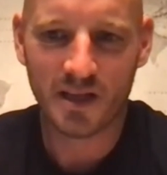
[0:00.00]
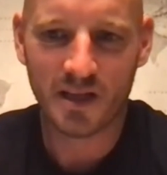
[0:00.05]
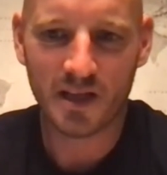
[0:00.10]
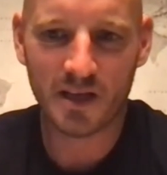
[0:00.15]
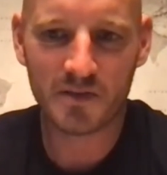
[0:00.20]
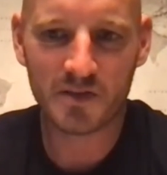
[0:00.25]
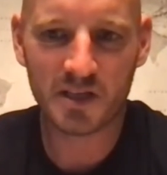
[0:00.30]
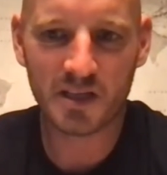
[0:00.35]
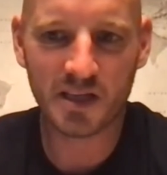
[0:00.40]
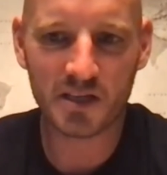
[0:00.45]

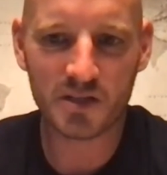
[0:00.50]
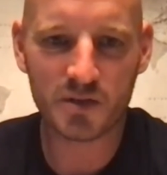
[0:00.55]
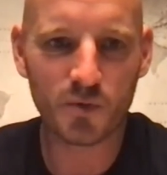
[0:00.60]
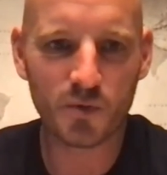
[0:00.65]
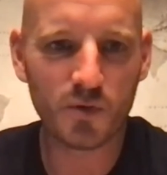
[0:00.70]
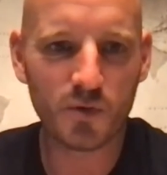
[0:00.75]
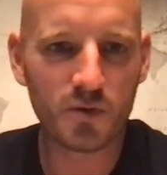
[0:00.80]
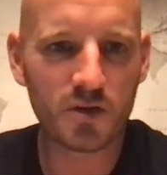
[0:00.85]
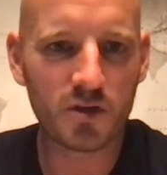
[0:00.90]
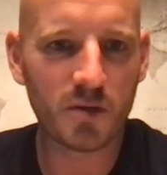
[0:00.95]
FC national
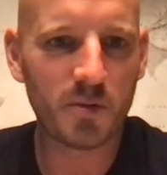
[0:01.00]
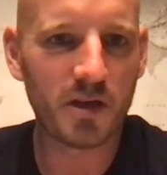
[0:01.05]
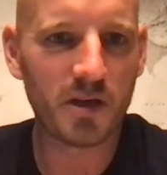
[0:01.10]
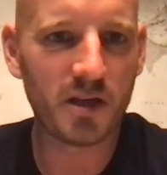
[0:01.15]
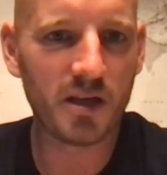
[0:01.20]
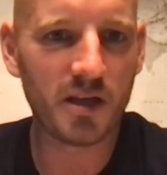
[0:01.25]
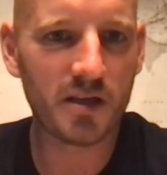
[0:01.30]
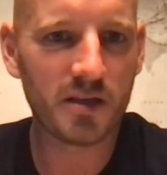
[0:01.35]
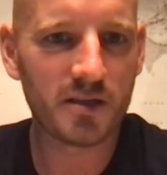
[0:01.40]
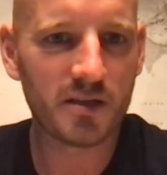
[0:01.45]
newcomer
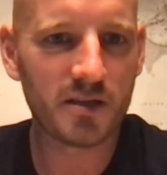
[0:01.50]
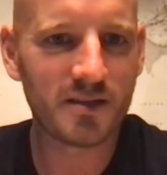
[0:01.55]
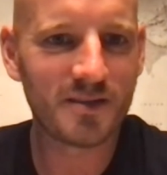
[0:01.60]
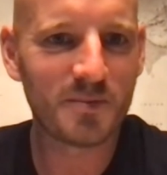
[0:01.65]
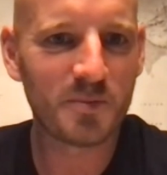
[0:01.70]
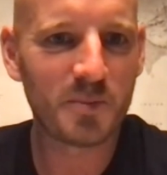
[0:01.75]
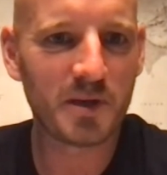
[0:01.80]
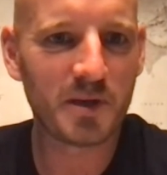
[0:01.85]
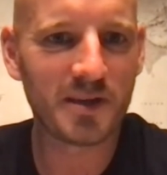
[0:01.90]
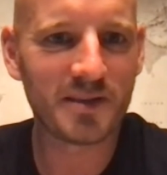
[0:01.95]
here,
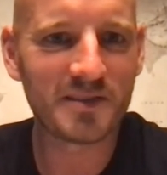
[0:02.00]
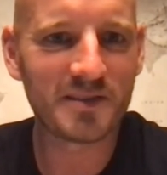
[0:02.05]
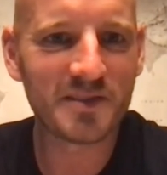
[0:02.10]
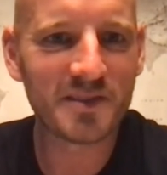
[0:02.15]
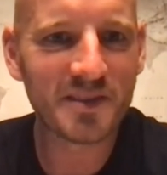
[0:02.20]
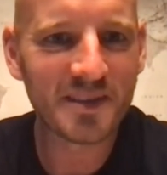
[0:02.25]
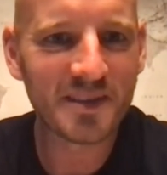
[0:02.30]
but